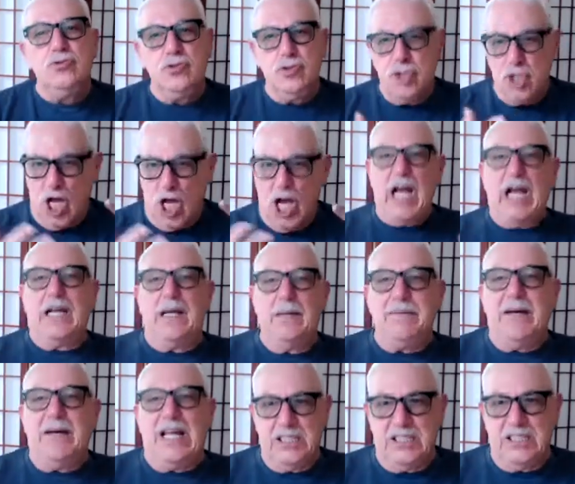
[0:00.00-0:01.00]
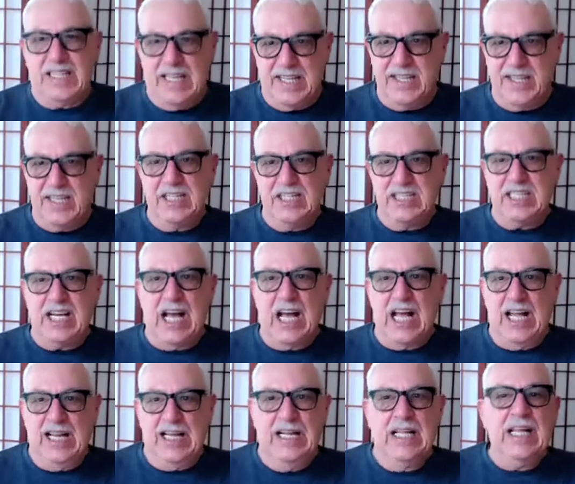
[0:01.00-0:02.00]
talk about death and
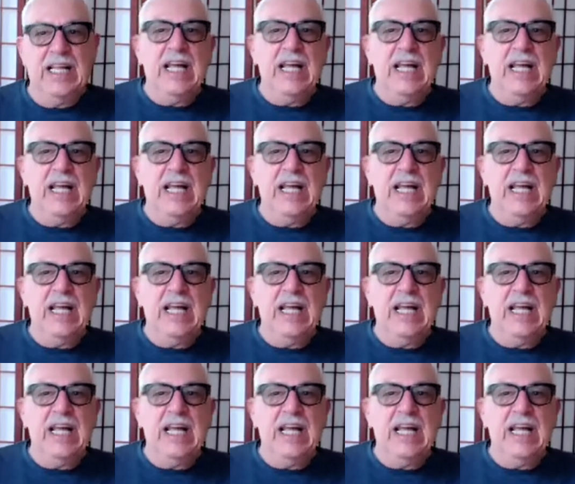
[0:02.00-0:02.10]
dying.